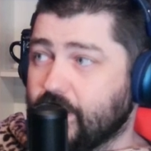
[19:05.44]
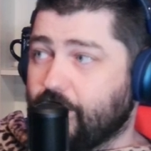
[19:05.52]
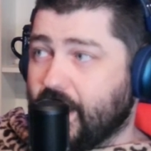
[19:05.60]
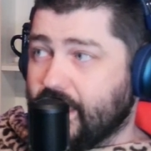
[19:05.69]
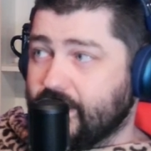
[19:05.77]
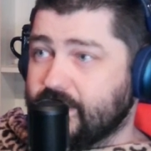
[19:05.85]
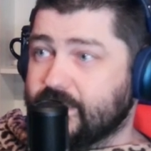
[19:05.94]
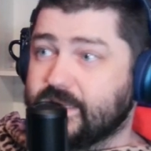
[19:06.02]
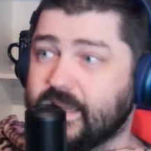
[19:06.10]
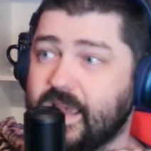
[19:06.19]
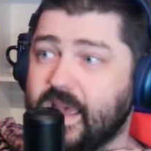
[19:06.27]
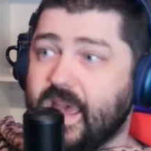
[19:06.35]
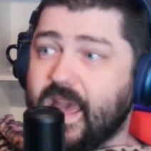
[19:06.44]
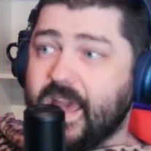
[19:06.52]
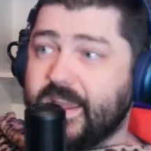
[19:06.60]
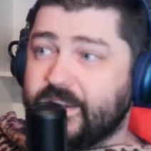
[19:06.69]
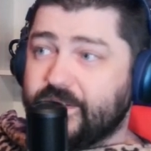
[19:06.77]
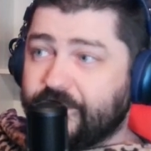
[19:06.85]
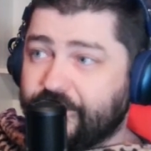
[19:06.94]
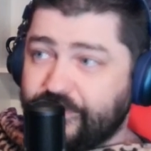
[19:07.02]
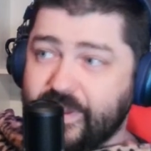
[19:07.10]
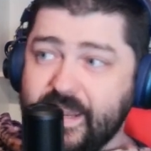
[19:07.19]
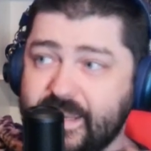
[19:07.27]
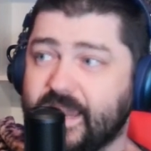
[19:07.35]
ballot and to
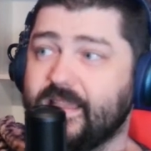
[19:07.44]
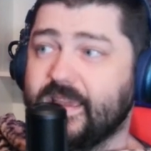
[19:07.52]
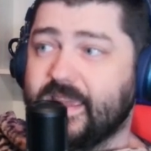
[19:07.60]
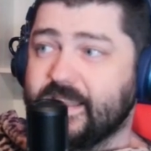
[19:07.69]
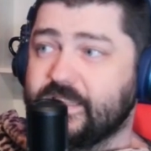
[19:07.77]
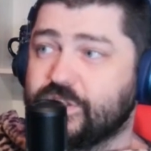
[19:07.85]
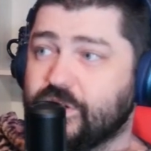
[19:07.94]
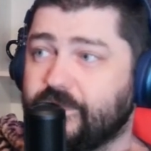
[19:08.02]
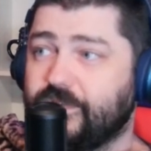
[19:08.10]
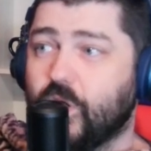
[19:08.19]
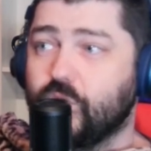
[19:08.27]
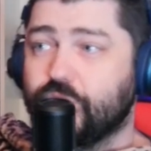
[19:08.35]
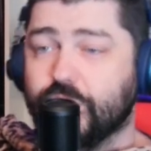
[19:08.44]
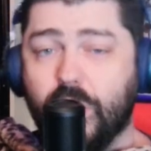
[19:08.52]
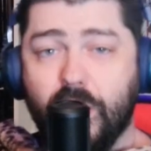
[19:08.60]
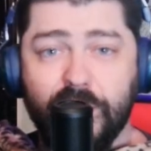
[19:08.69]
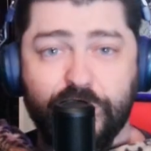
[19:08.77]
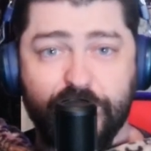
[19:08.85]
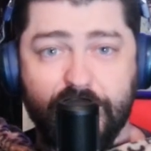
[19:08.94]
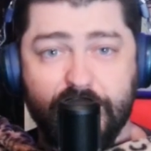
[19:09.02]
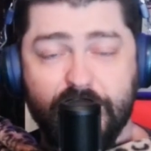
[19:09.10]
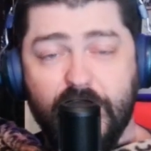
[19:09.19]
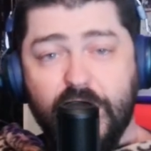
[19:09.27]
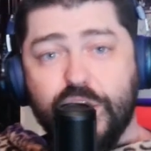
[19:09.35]
free delegates to vote their conscience.
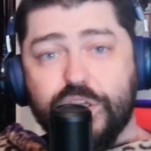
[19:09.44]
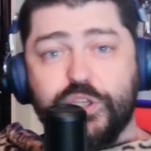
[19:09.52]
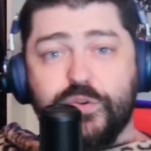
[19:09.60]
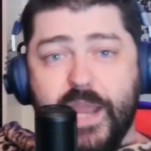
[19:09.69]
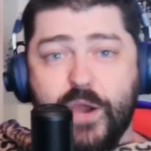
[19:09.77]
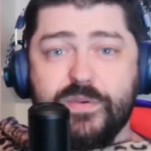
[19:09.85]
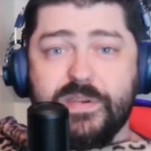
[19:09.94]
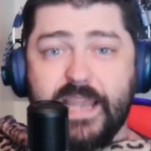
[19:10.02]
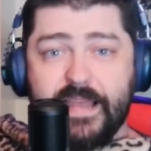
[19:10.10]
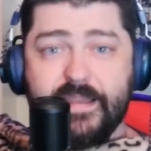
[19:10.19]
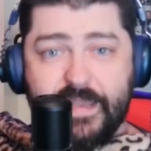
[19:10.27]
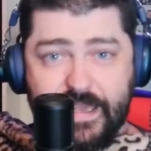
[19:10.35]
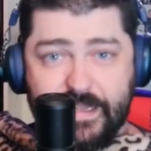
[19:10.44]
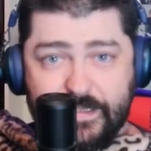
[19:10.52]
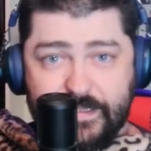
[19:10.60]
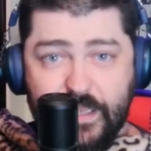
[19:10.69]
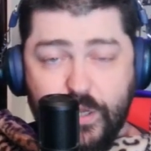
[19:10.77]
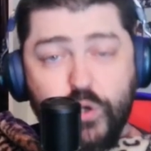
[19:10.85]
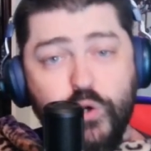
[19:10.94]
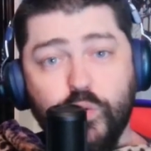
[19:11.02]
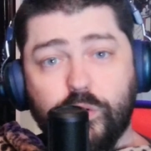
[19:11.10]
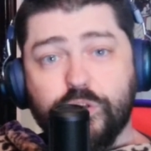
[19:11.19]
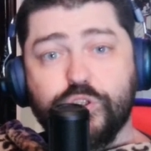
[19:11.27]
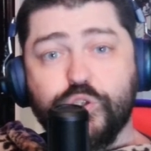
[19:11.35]
So now delegates who
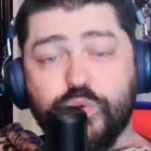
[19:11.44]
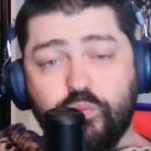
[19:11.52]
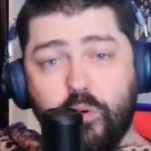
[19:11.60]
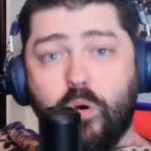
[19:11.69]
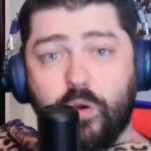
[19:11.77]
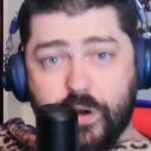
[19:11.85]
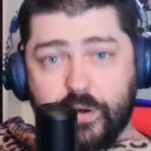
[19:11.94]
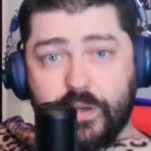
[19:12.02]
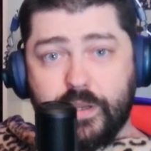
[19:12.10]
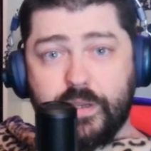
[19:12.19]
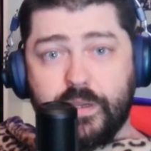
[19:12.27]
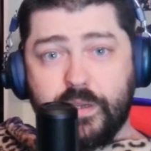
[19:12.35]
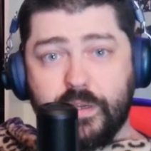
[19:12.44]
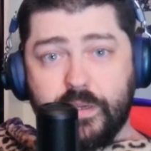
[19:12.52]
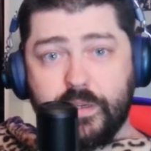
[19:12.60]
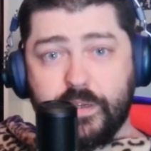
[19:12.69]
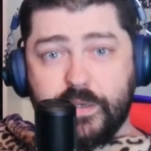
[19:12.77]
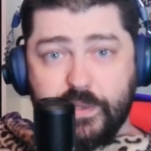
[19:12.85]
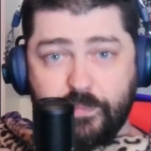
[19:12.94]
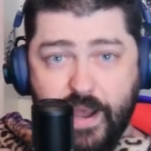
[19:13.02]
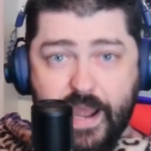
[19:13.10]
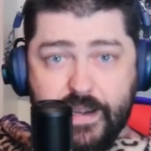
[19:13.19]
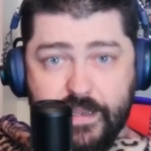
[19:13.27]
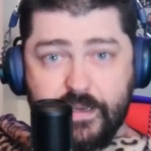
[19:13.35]
are sworn to
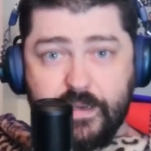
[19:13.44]
Biden